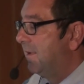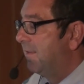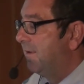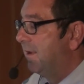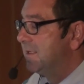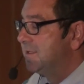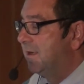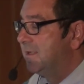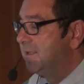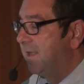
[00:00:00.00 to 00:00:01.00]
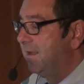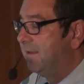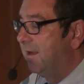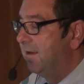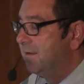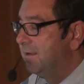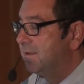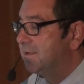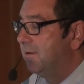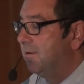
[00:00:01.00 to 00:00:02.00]
I thought I saw a state there.
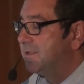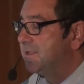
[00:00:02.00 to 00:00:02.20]
Oh,